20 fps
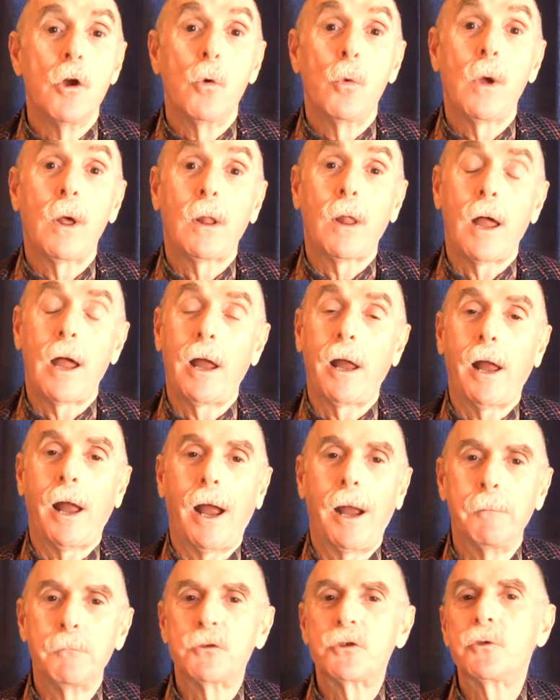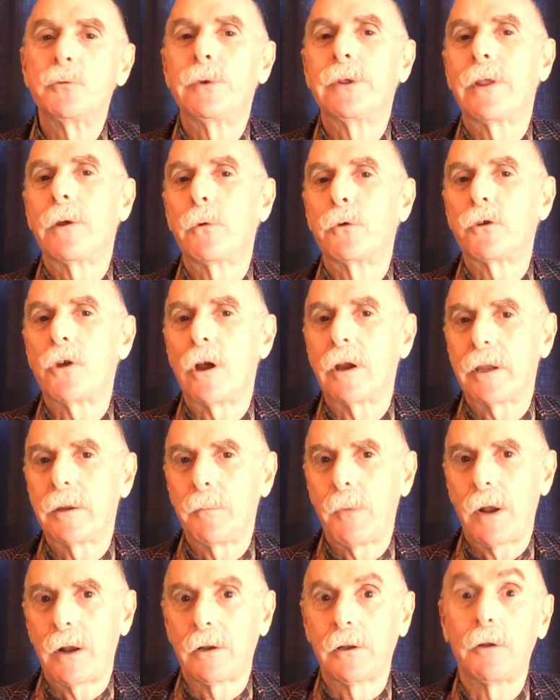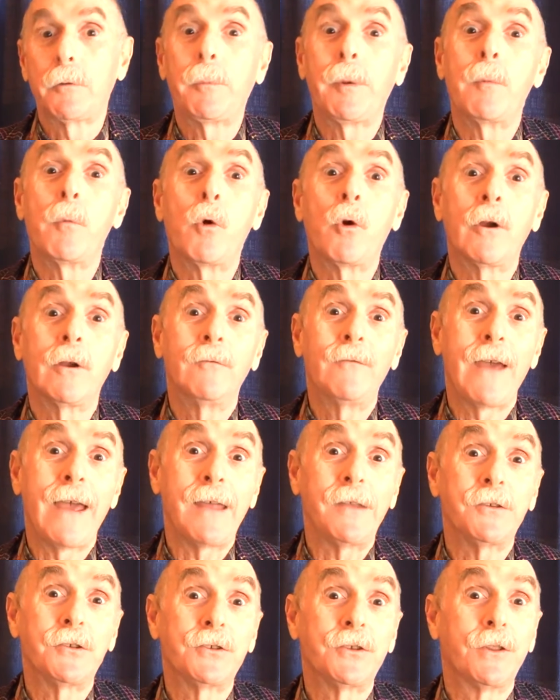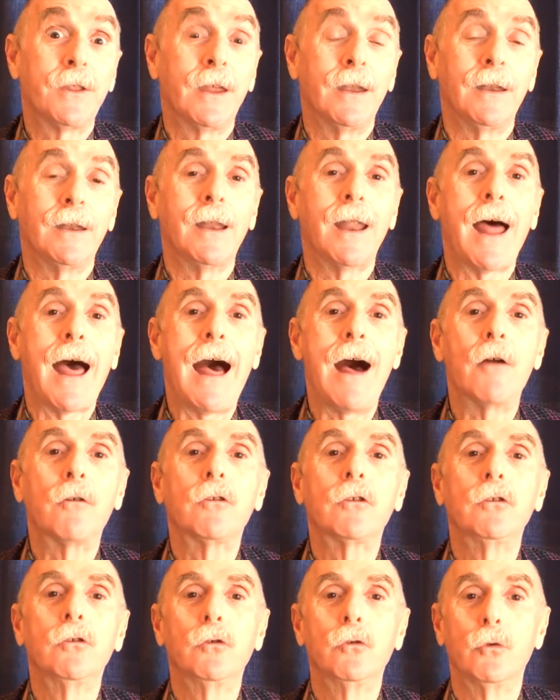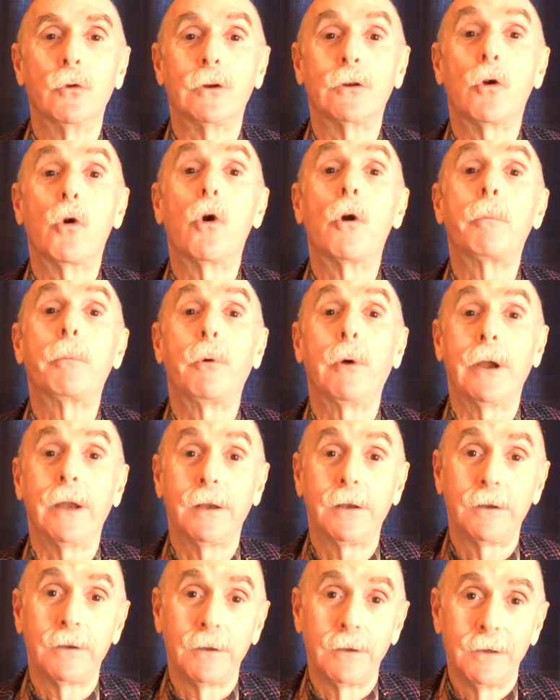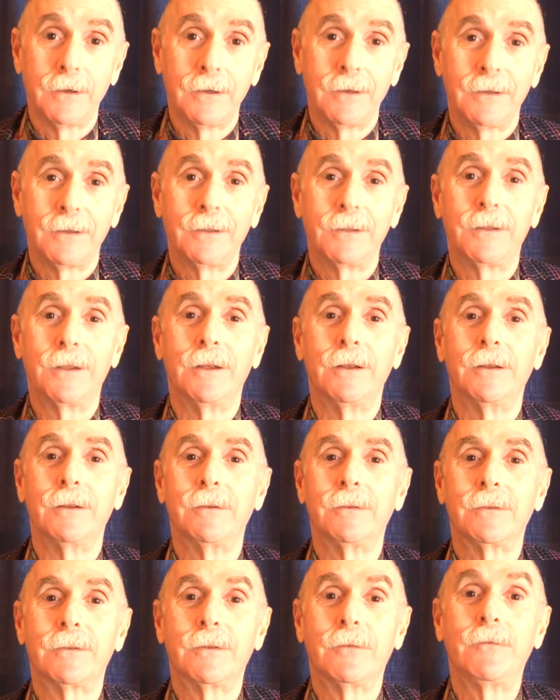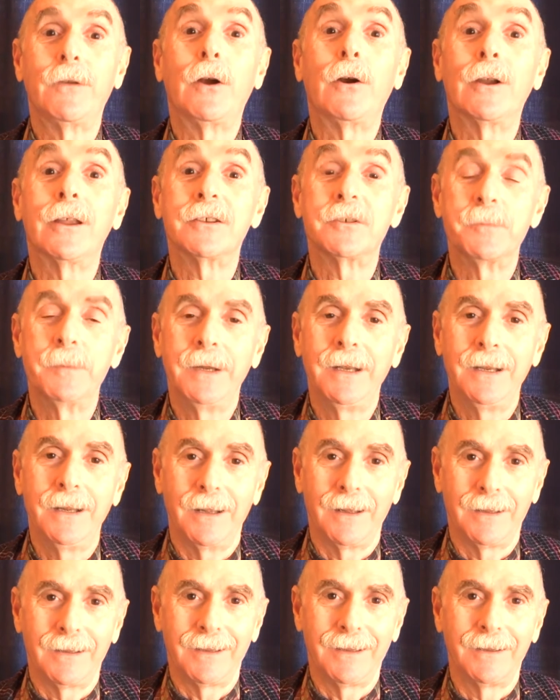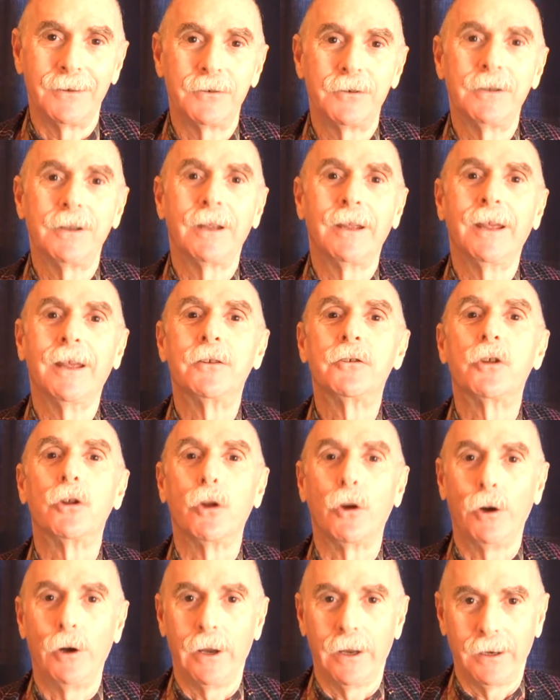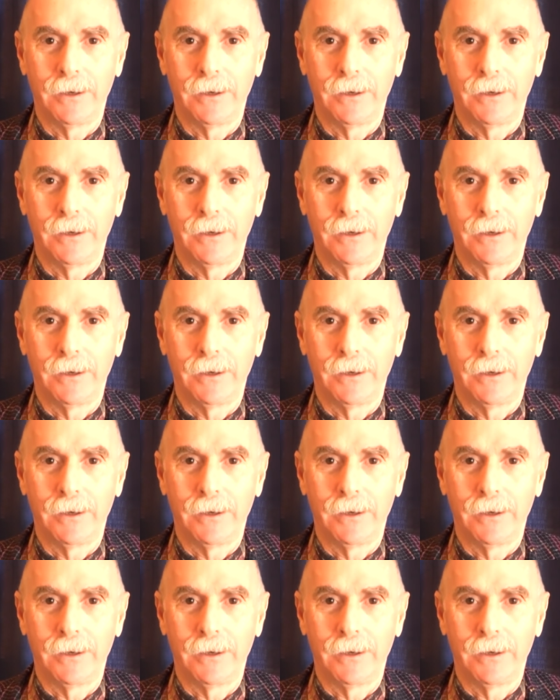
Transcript: Well, I, I'm assuming that we're talking about a little bit more advanced than how do you incorporate the, the various media in, yes. into learning.